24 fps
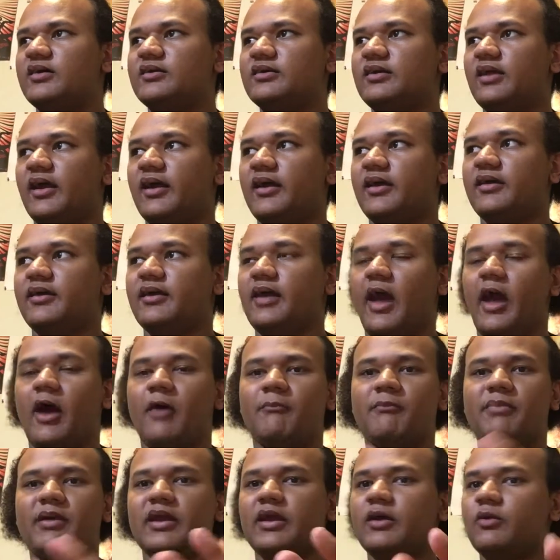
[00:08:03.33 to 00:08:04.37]

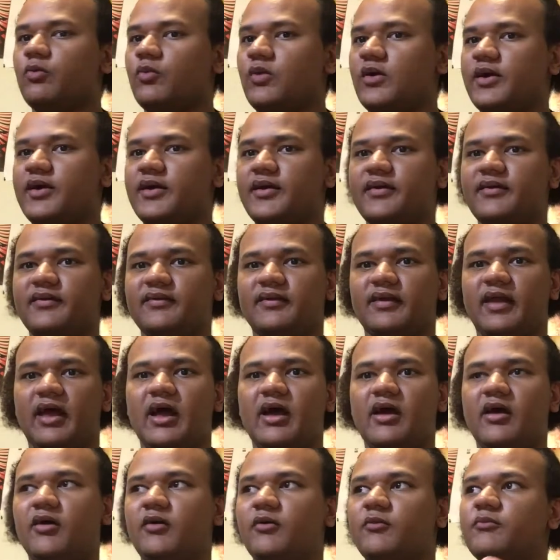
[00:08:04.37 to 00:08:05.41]
big it was and
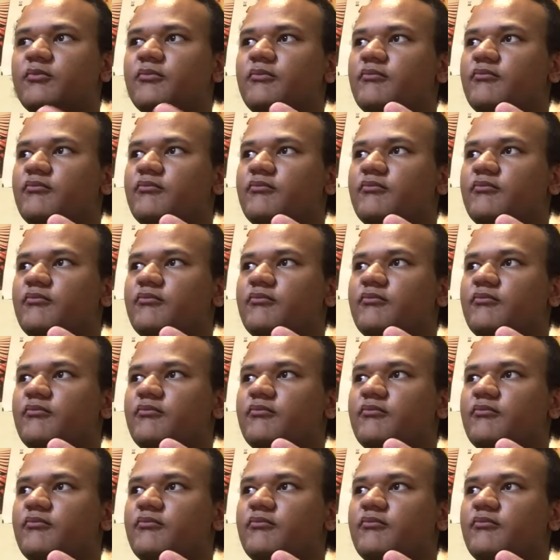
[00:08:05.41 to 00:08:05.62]
how